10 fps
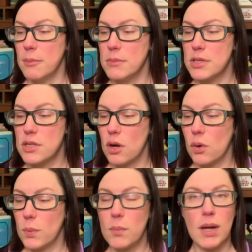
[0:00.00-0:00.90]
So
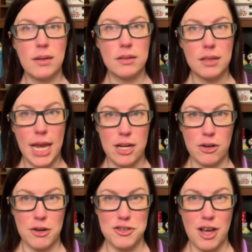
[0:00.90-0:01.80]
we went light on
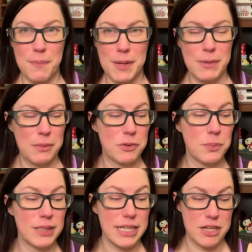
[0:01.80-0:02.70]
our shopping, but it was
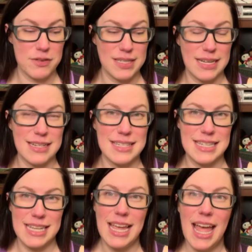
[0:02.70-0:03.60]
really interesting to
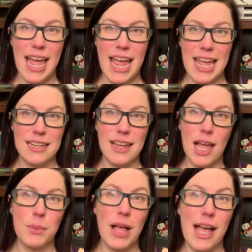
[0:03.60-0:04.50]
see. And I
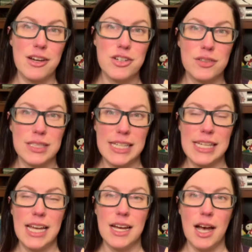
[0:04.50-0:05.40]
will
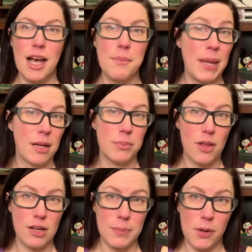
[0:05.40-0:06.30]
actually make a
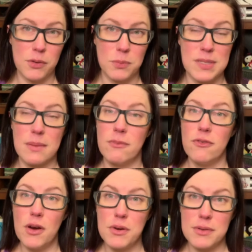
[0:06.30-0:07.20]
blog post with some
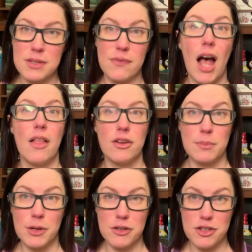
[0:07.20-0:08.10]
photos of other
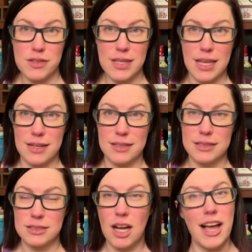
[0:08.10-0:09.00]
merch that
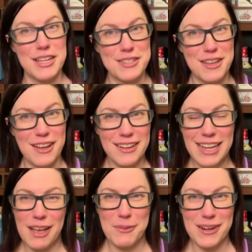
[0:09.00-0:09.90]
I saw
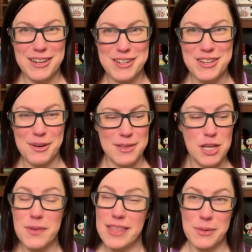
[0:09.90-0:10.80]
and wanted to share with
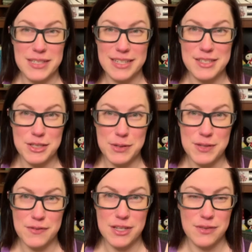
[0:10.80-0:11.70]
you that was
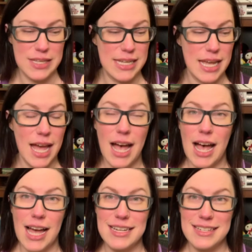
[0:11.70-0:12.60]
exclusive to the
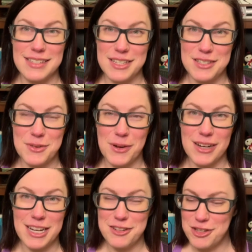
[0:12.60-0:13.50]
Disney store
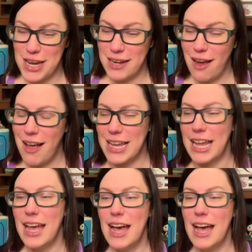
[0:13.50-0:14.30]
in Shanghai,